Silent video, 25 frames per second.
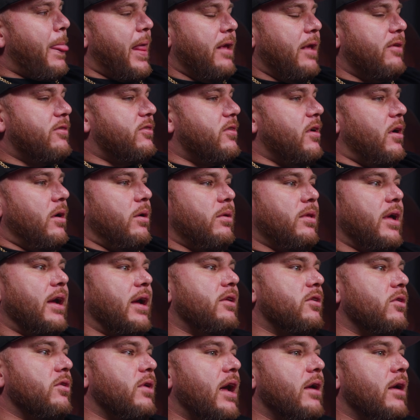like, dude, I don't
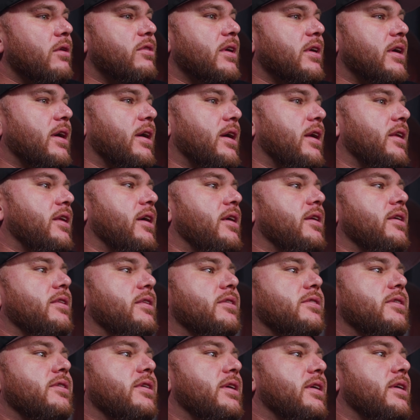think I got down at the clinic
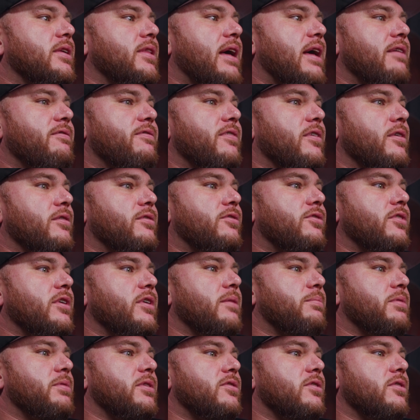that first trip
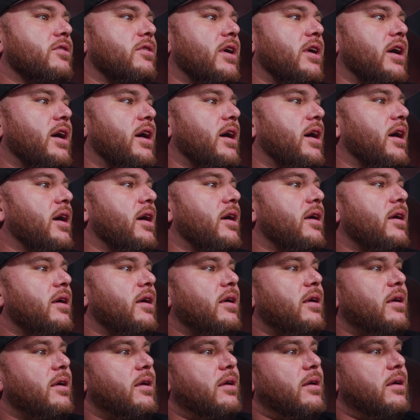until
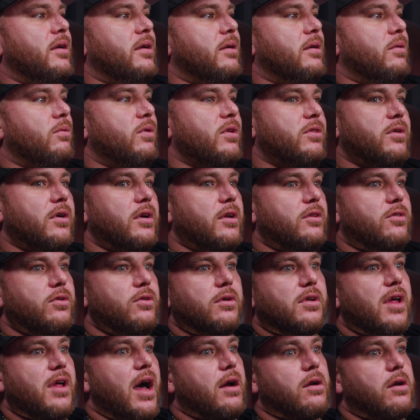1:30, 2 o'clock in the
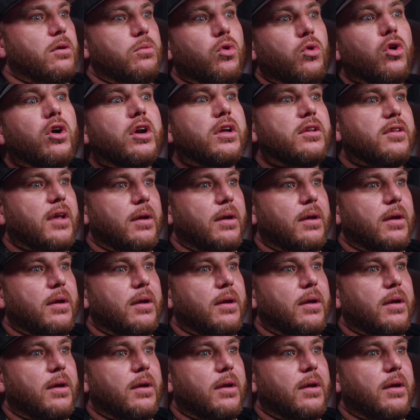morning type shit.